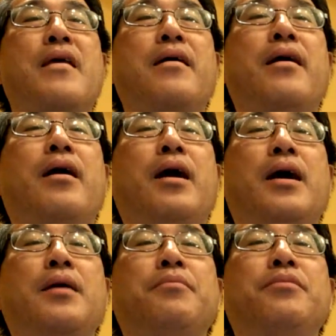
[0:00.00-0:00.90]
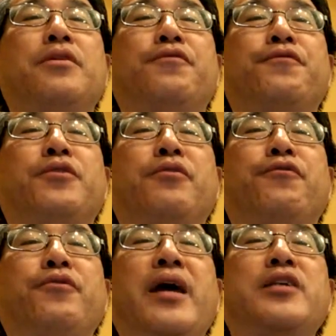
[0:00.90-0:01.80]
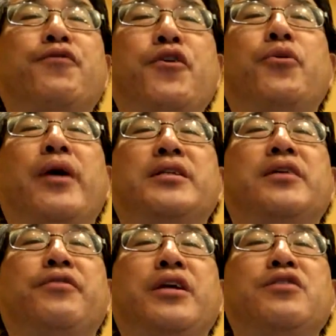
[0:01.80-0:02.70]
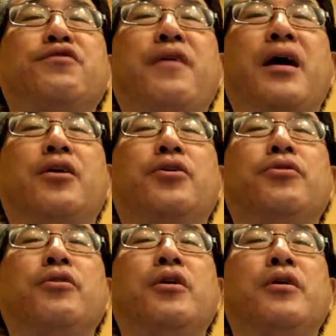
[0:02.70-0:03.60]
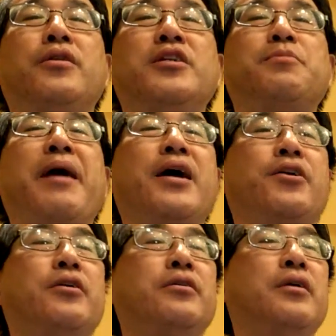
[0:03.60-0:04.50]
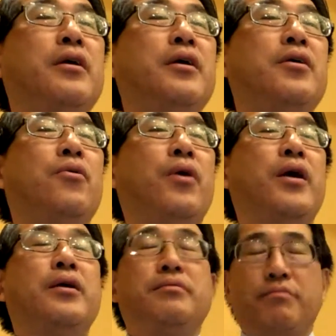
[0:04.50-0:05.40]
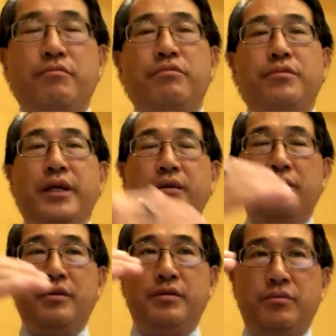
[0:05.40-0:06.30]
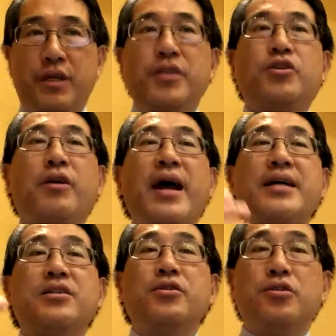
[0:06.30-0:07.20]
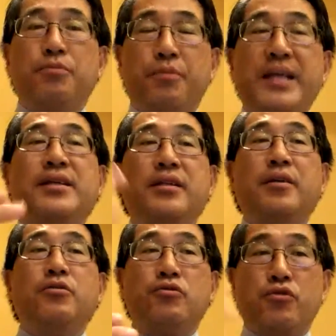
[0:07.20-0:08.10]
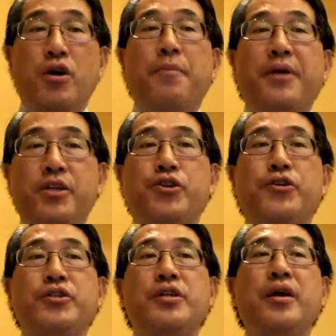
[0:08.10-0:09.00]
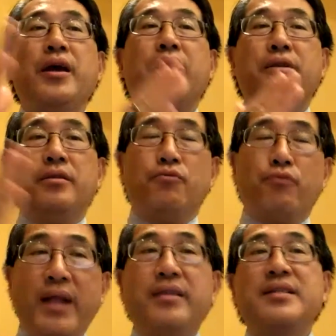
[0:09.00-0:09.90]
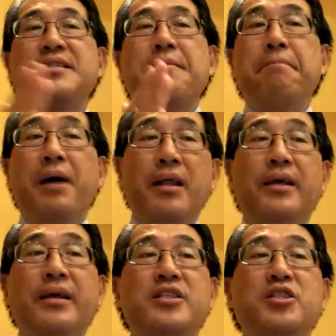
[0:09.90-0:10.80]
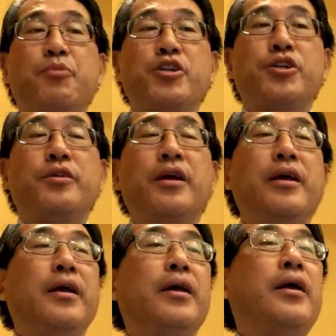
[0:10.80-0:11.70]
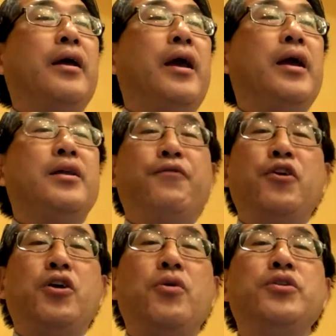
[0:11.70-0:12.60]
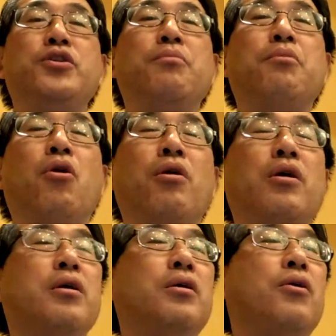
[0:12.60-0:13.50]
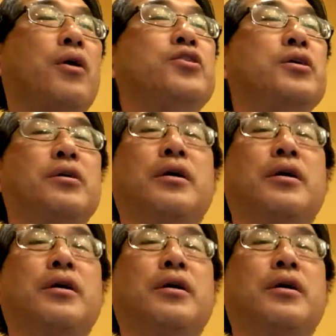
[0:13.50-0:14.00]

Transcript: The next few activities follow this pattern where the kids are asked to basically draw pictures and write the symbolic expression. And if you go into more, or into,